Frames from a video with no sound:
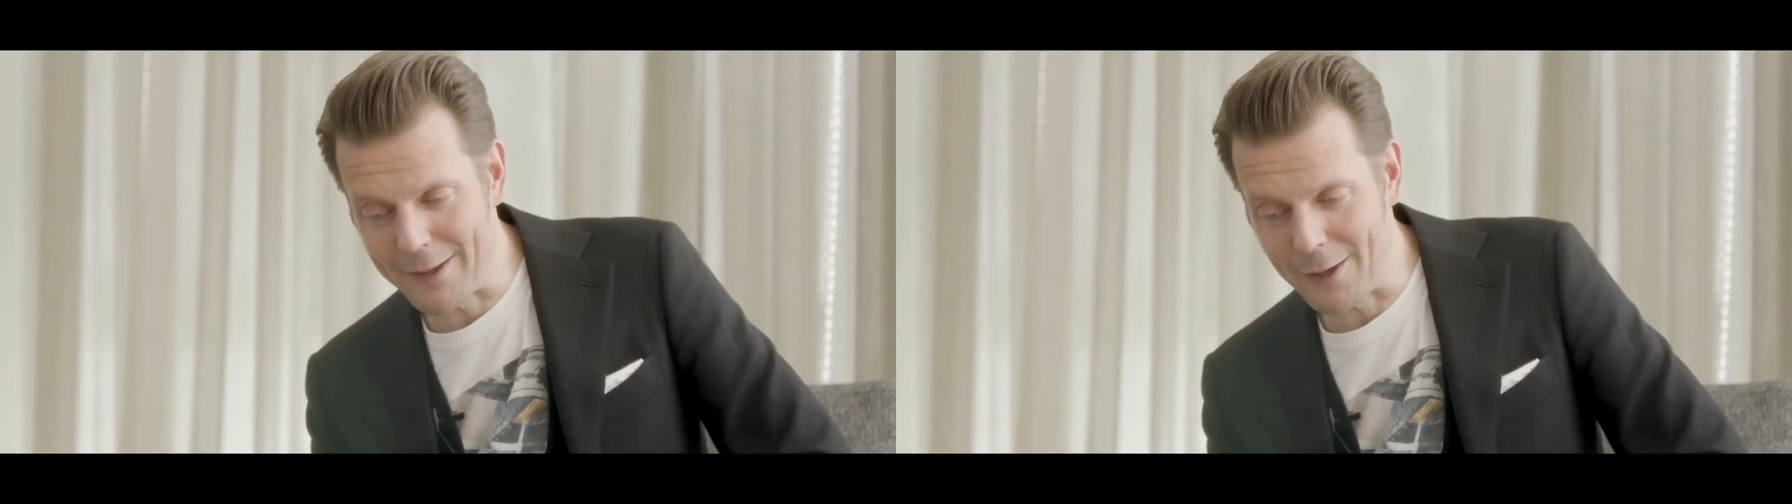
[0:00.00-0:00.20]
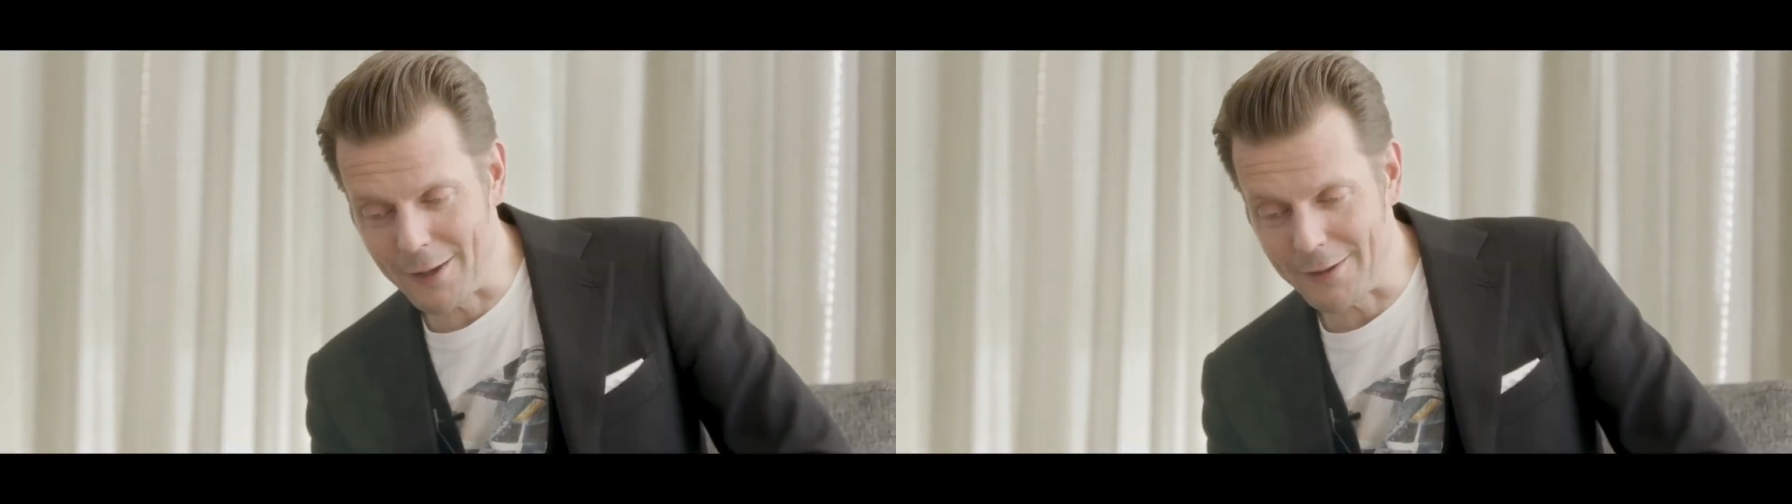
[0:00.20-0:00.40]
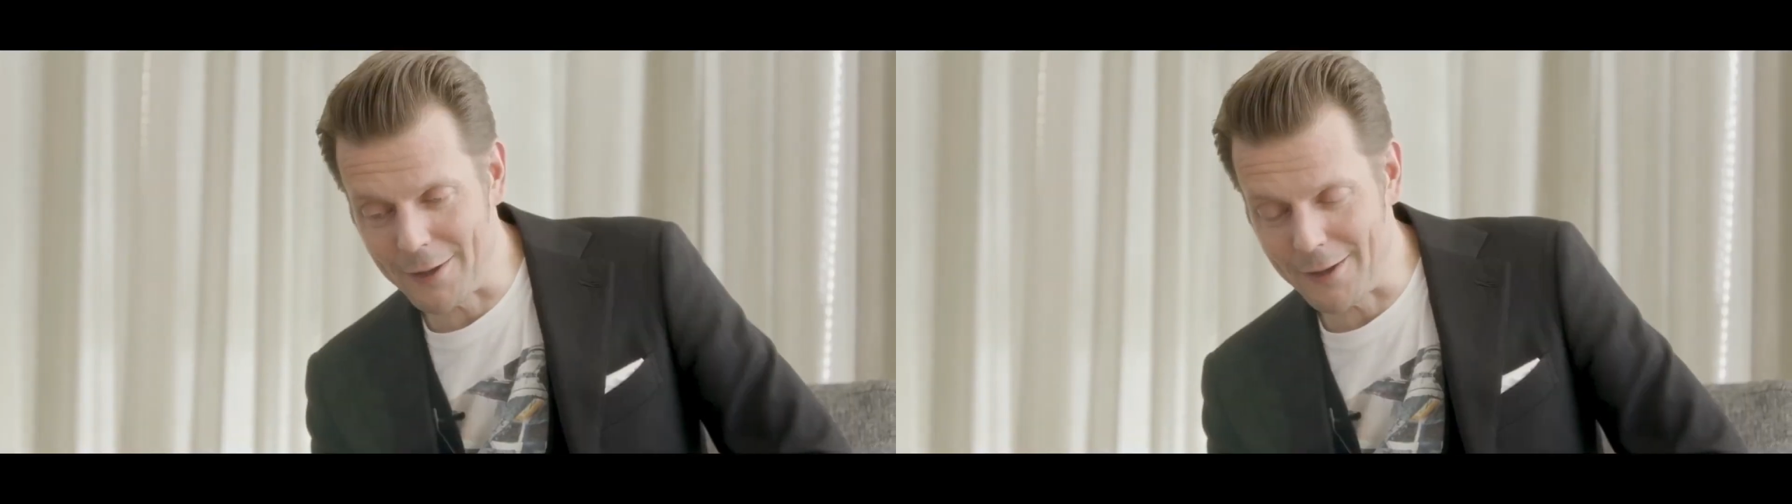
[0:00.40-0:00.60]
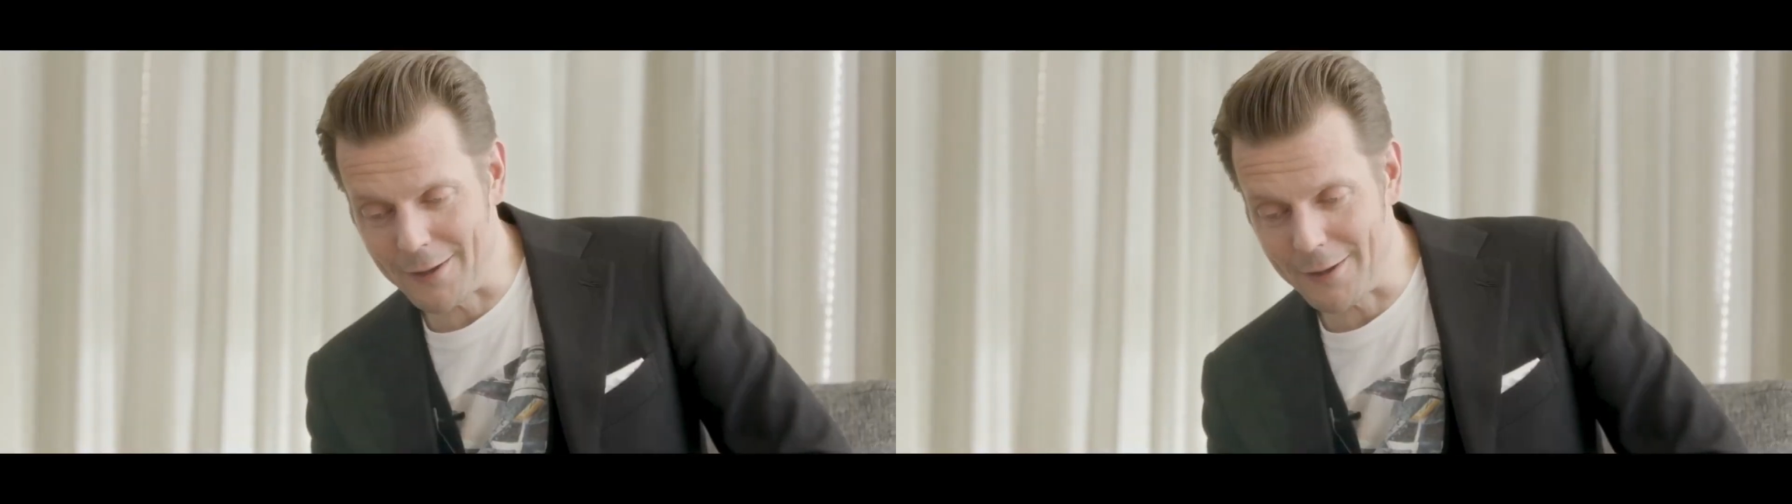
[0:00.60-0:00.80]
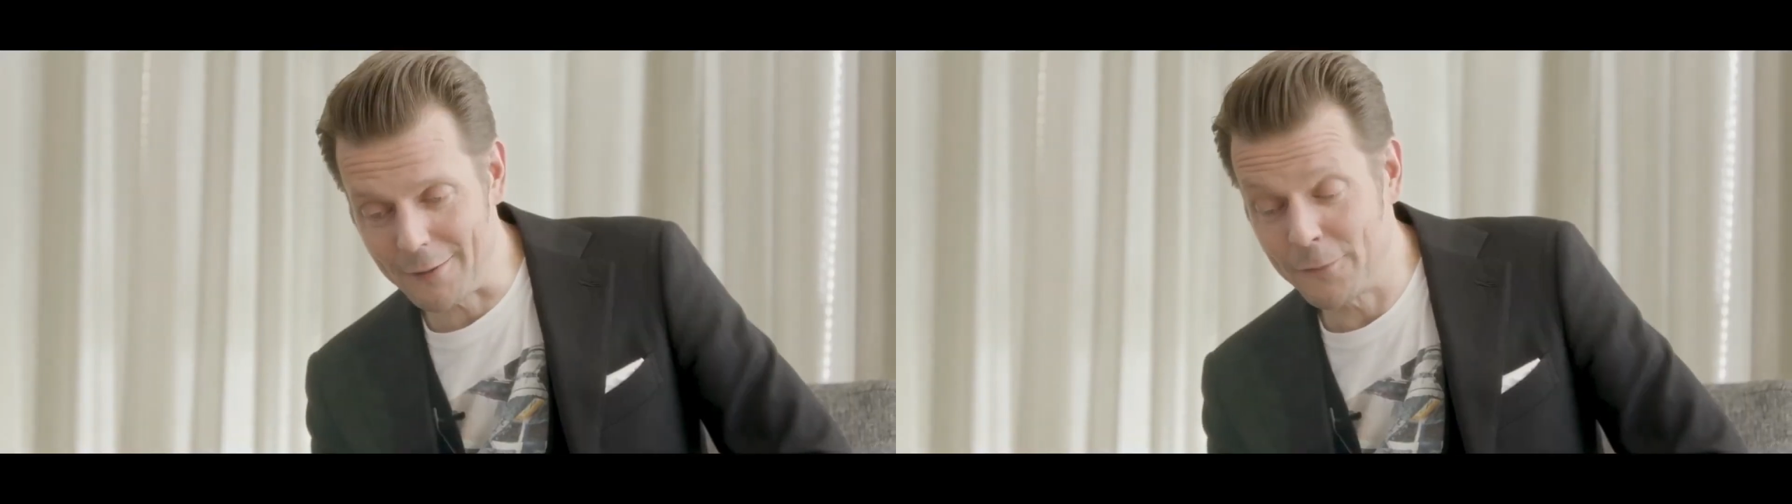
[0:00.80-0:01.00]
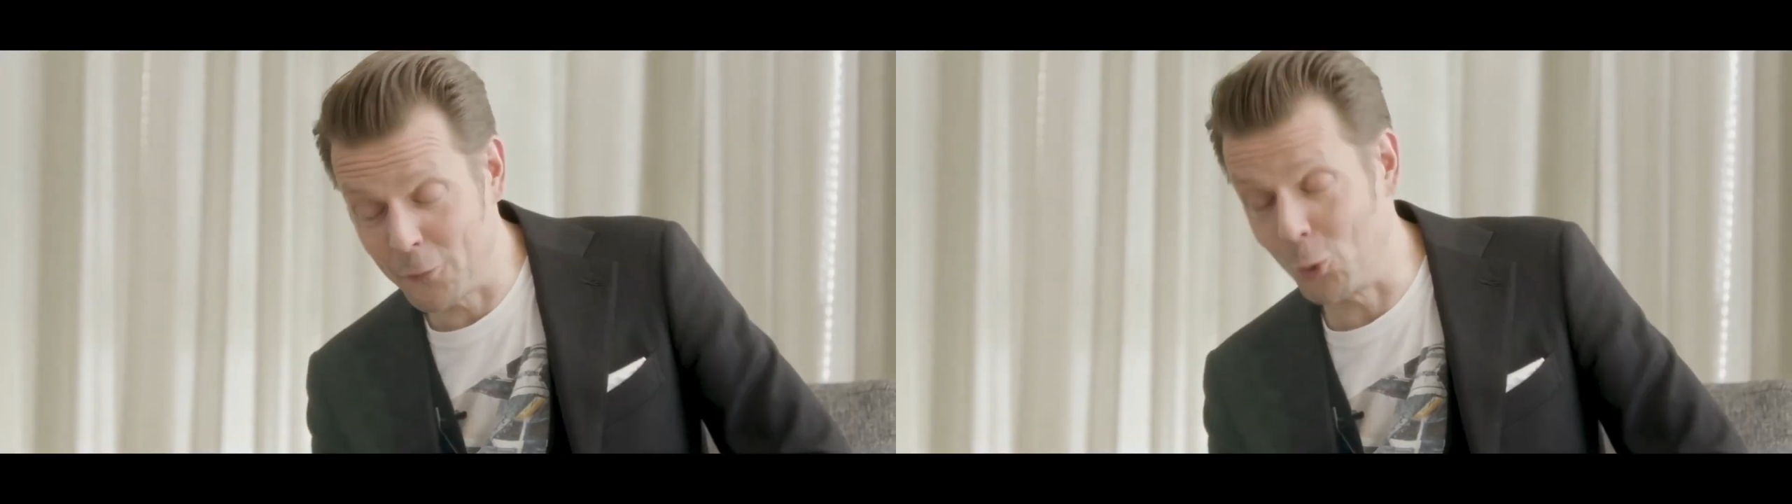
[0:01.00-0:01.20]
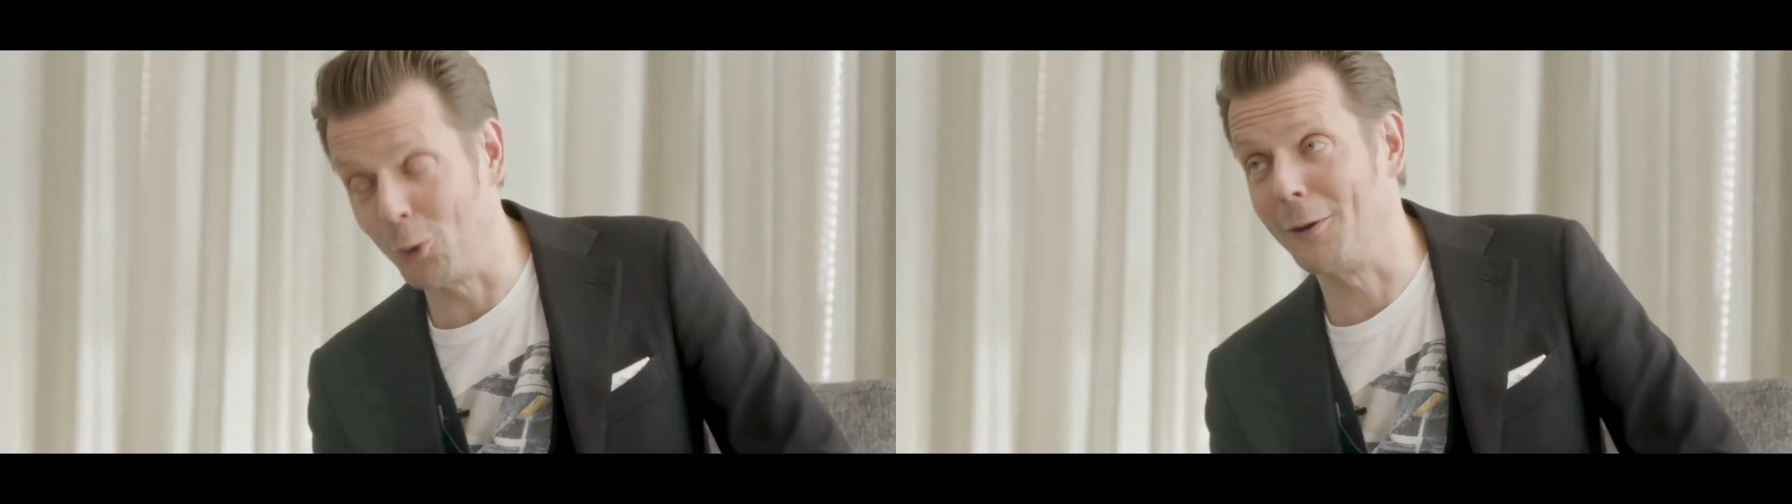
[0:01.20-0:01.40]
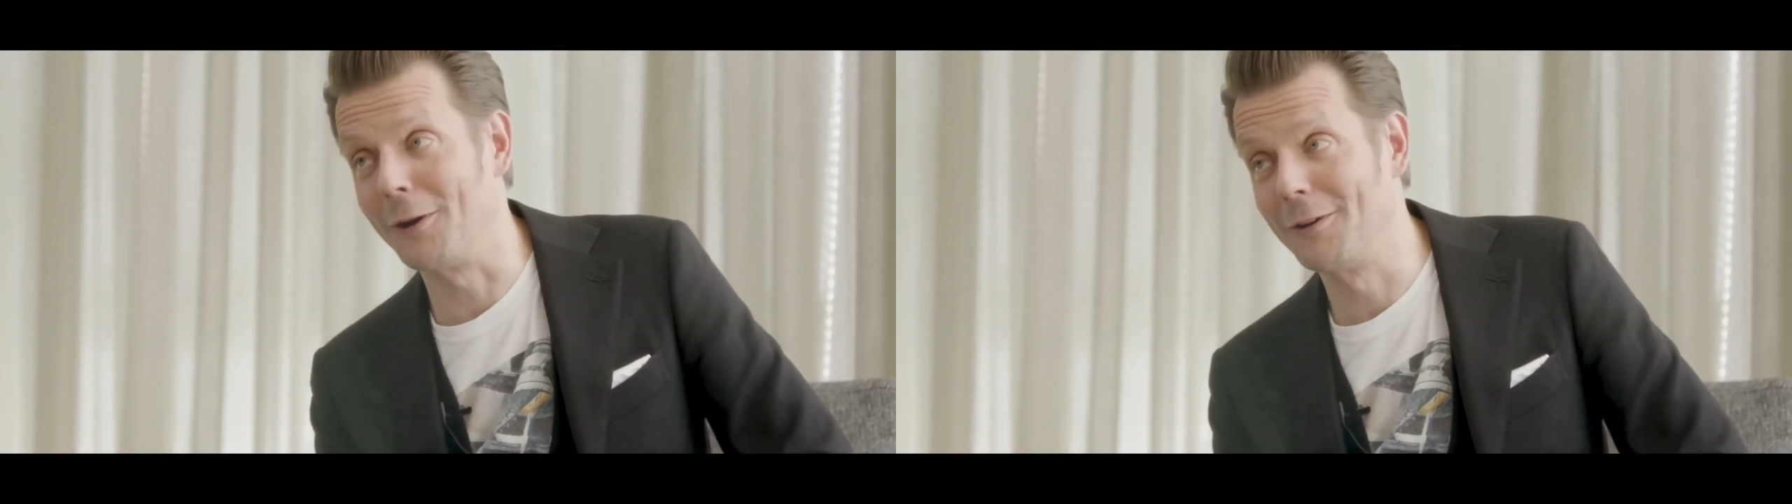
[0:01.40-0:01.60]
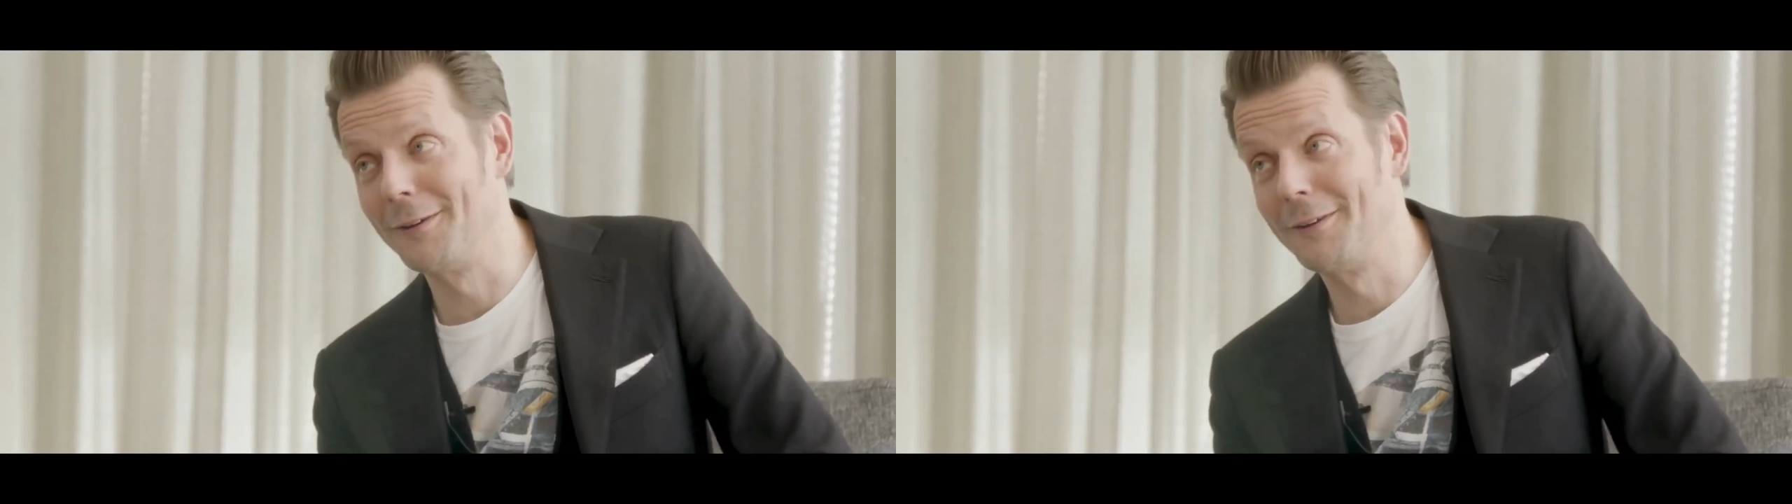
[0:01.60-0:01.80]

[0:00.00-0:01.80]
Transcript: the full